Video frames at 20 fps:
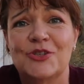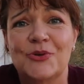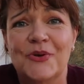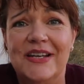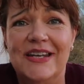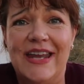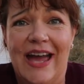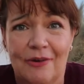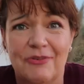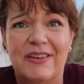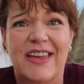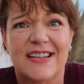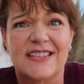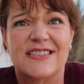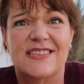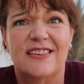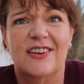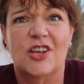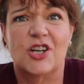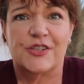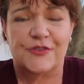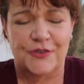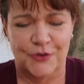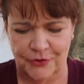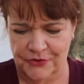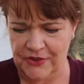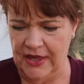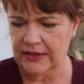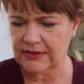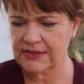to it now. We're getting to the last few
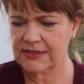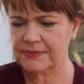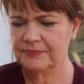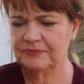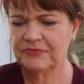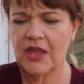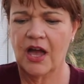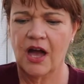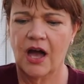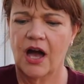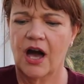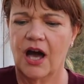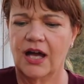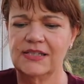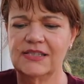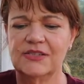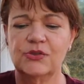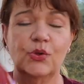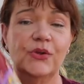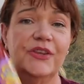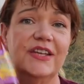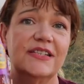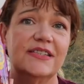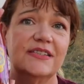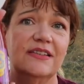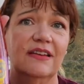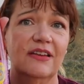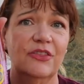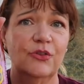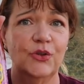things. I saw this
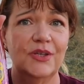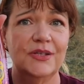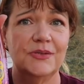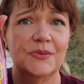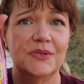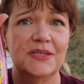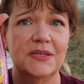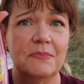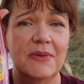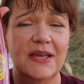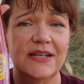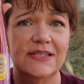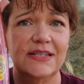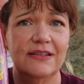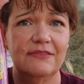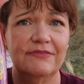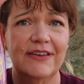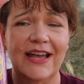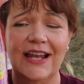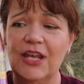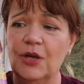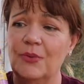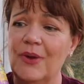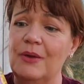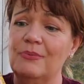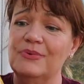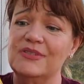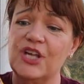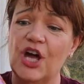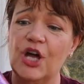and I thought this was amazing value.
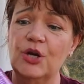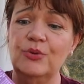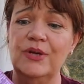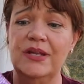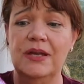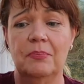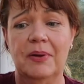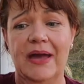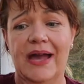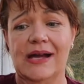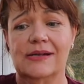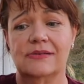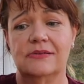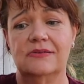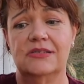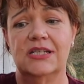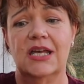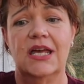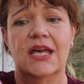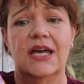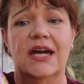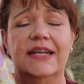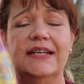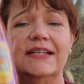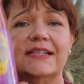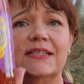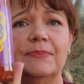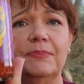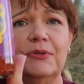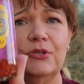It was only a pound and
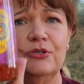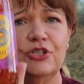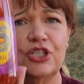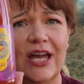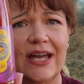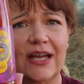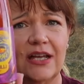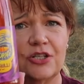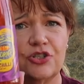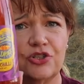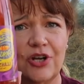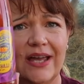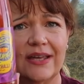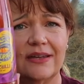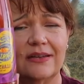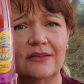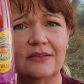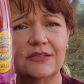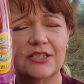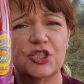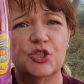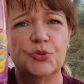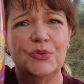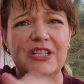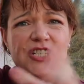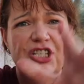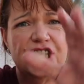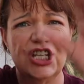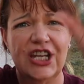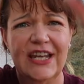it's the Blue Jack Dragon
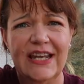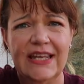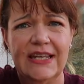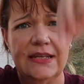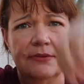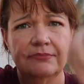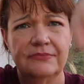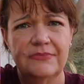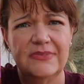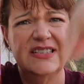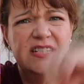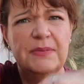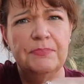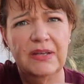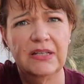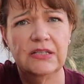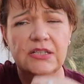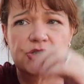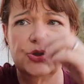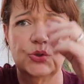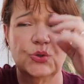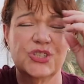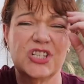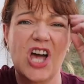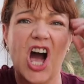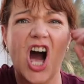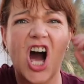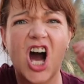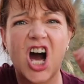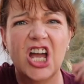Sweet Chili Dipping Sauce.
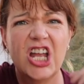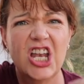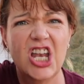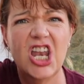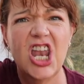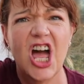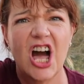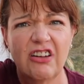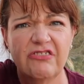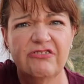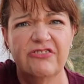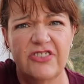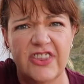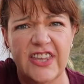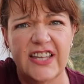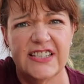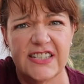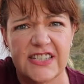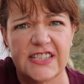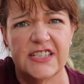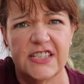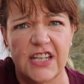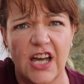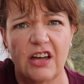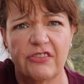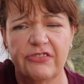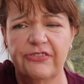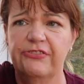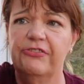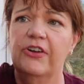I love this
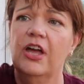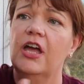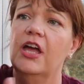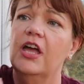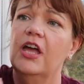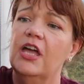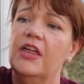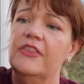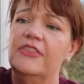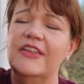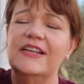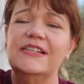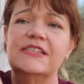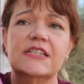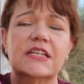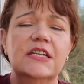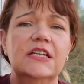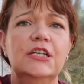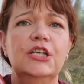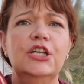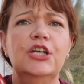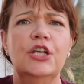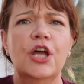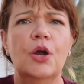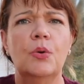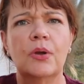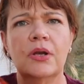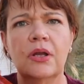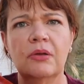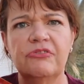stuff. This can, you
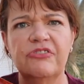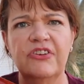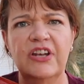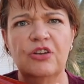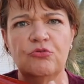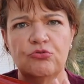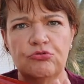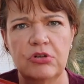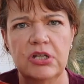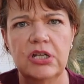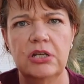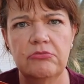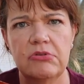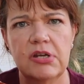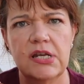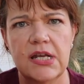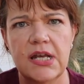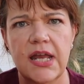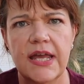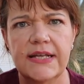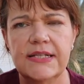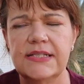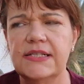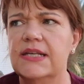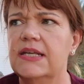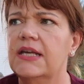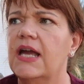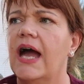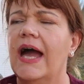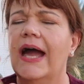know, when I'm feeling really, really
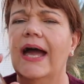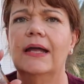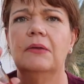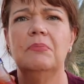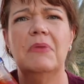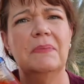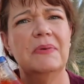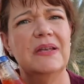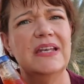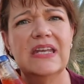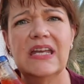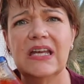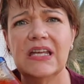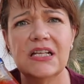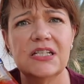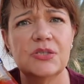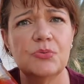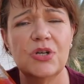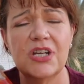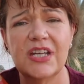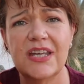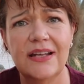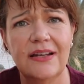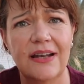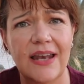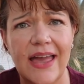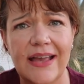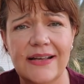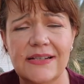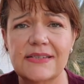lazy and maybe Nick is working
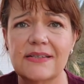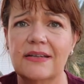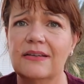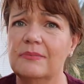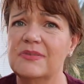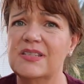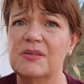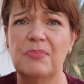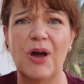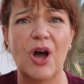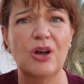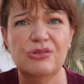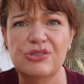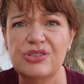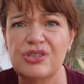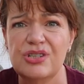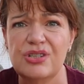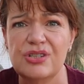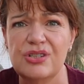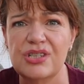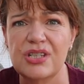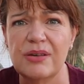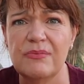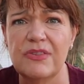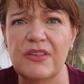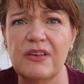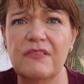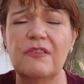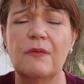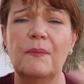late and I'm supposed to do
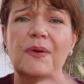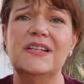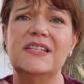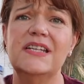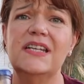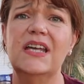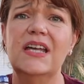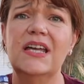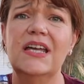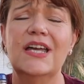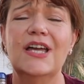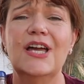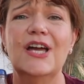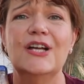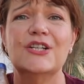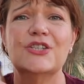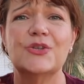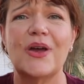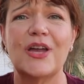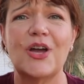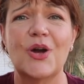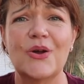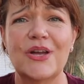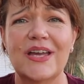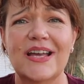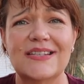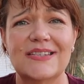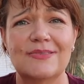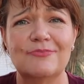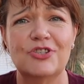something for my dinner. So I go and
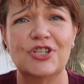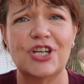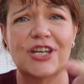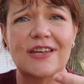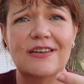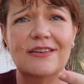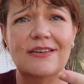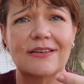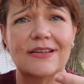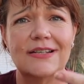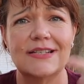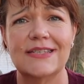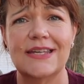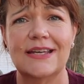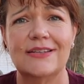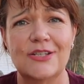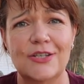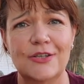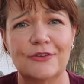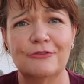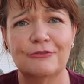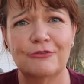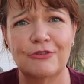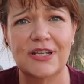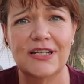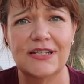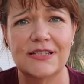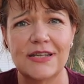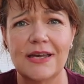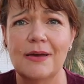get some chicken nuggets out of the
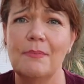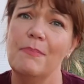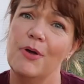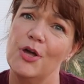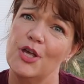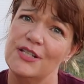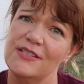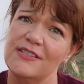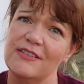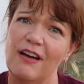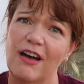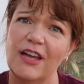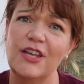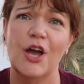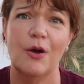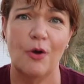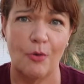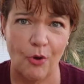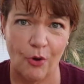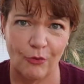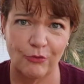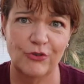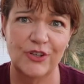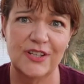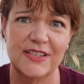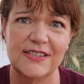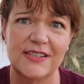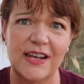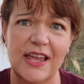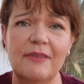freezer, bird's eye,
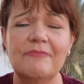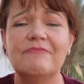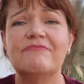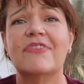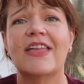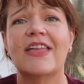obviously